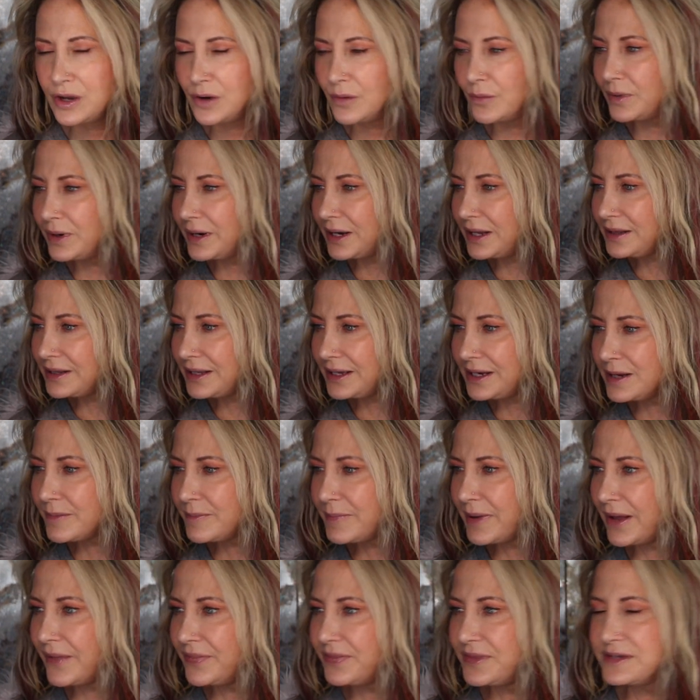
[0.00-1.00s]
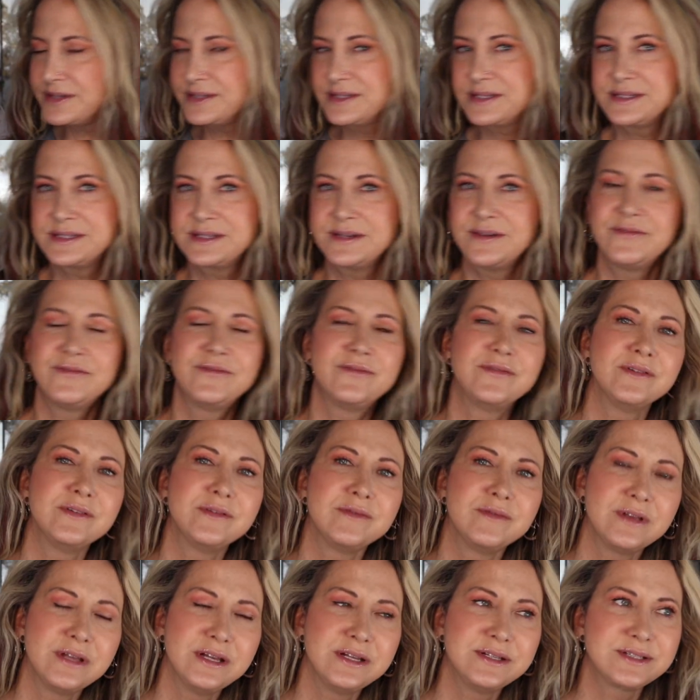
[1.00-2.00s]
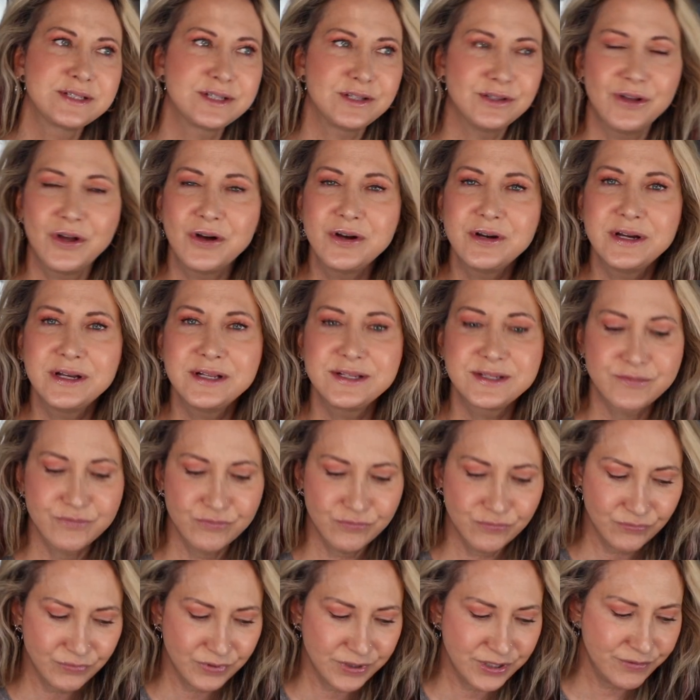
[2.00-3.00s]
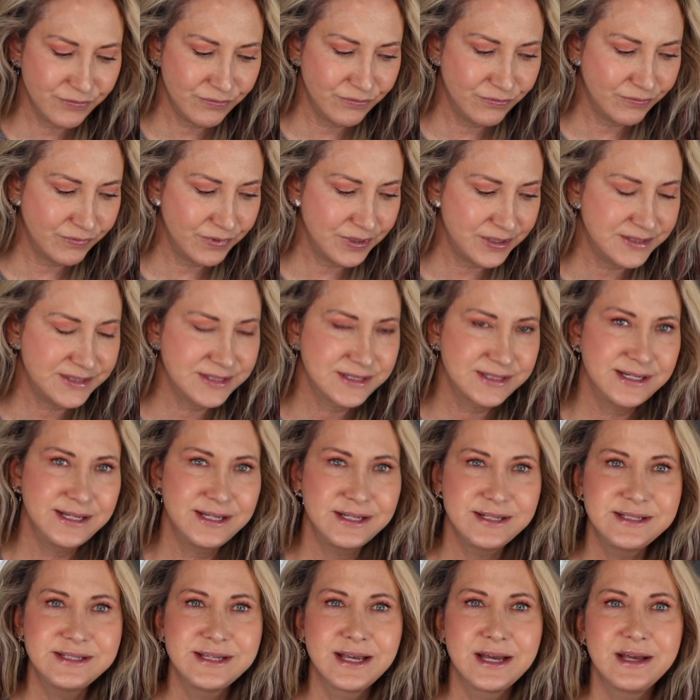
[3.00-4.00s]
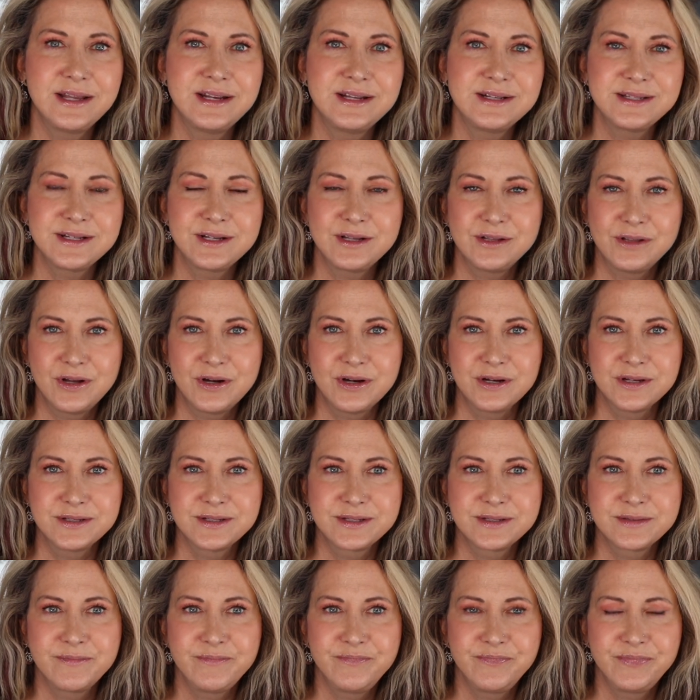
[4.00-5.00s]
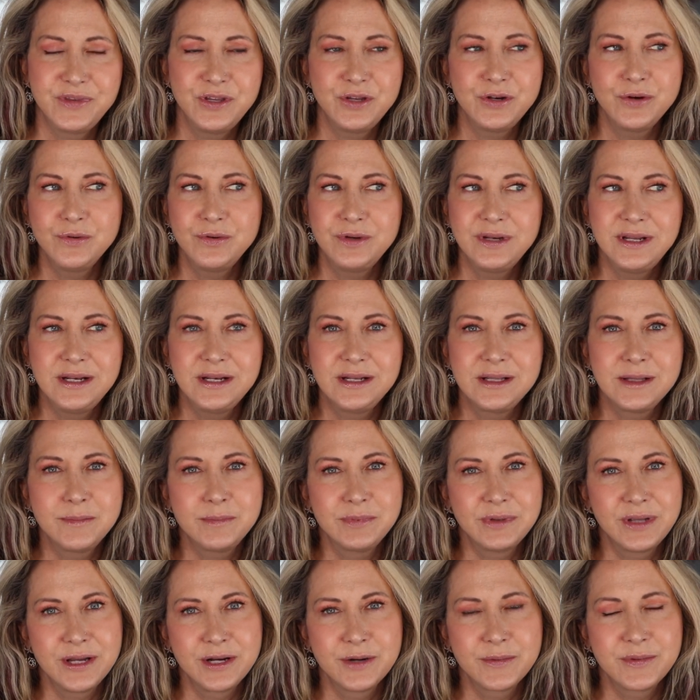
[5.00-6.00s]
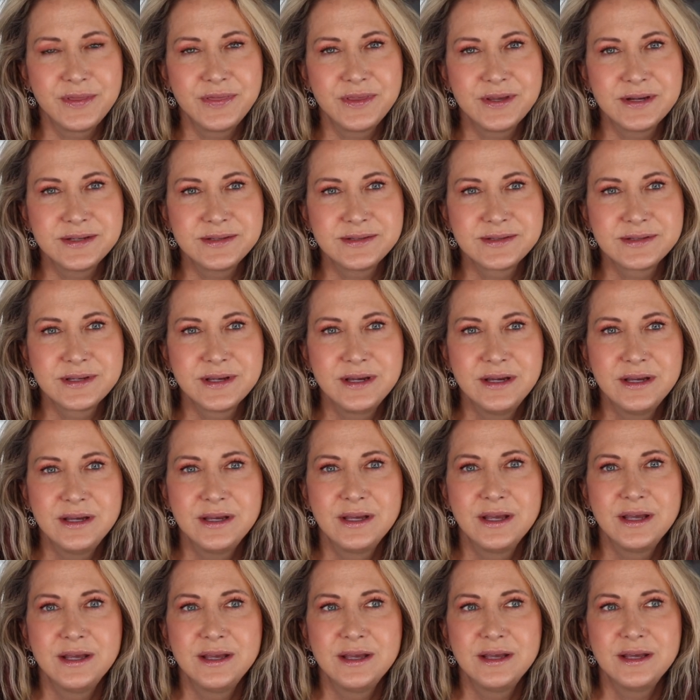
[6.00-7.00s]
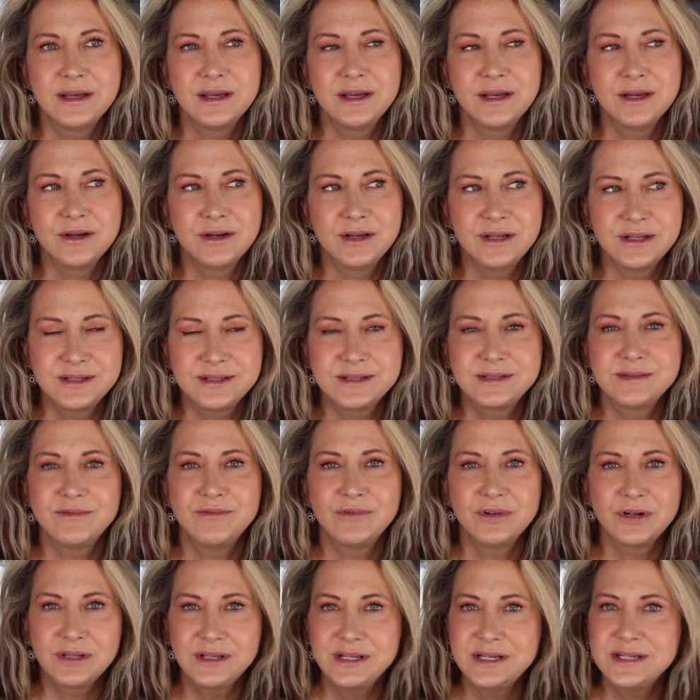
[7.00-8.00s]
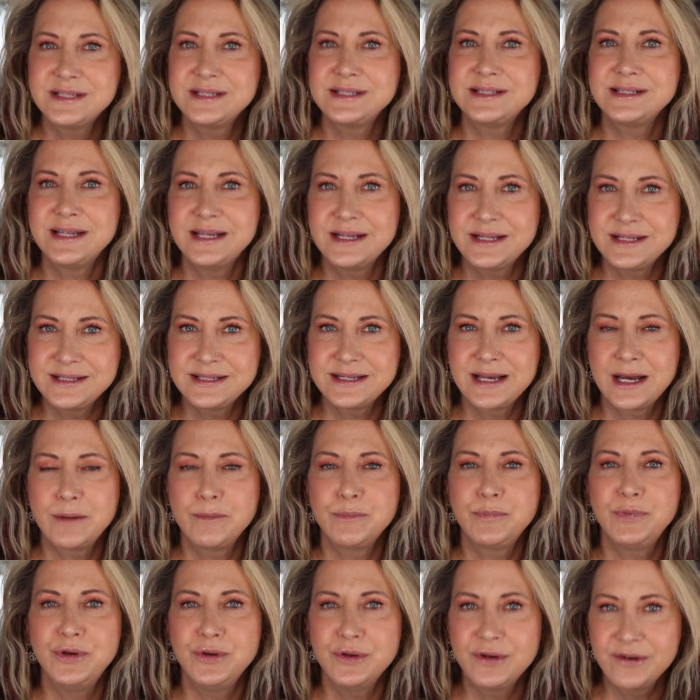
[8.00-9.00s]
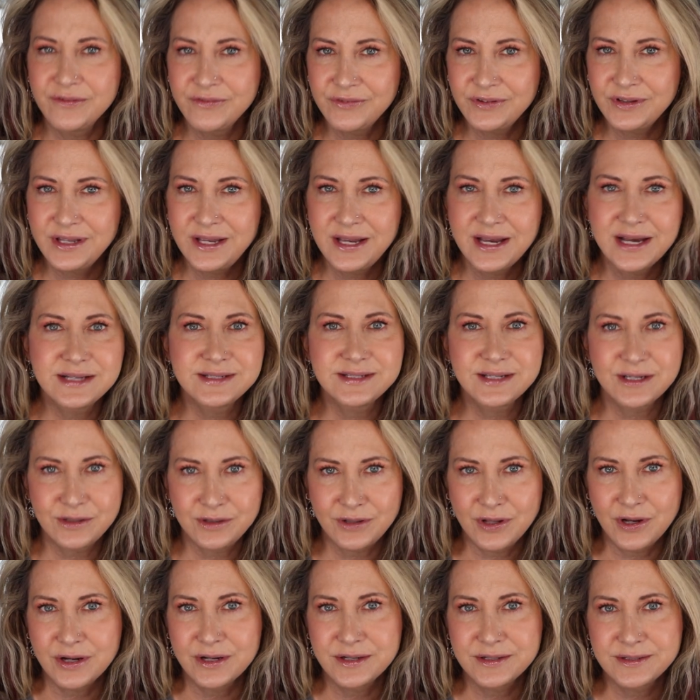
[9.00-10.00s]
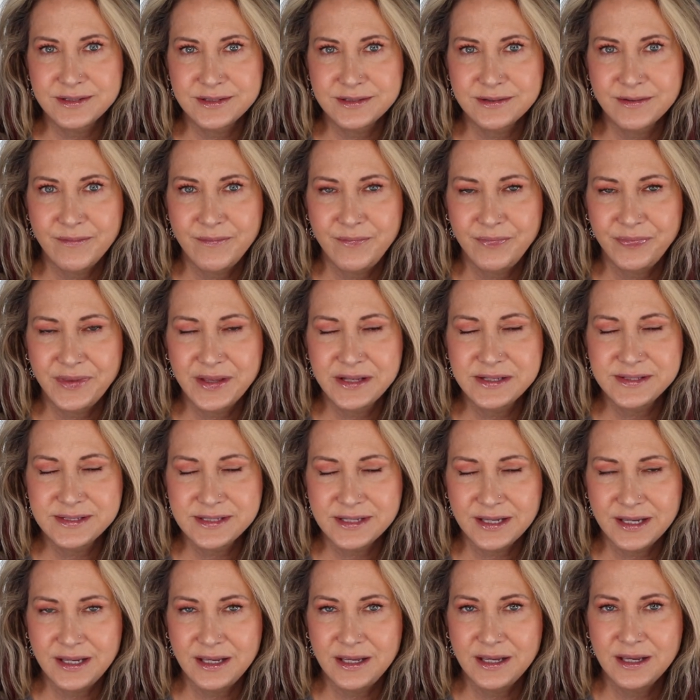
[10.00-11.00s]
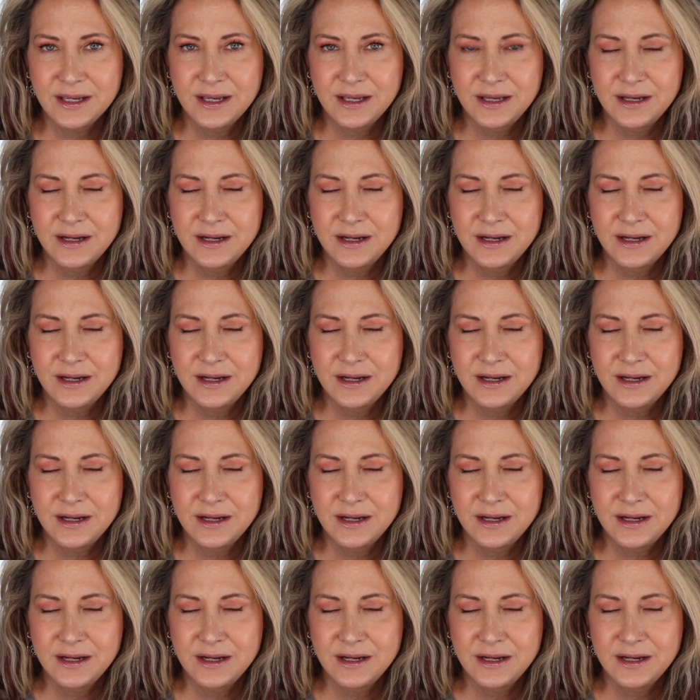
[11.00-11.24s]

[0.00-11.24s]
What I like about this is if it's gloss, it stands out as a gloss. You don't need a lip liner with this. It really stands out beautifully as a gloss. It's like,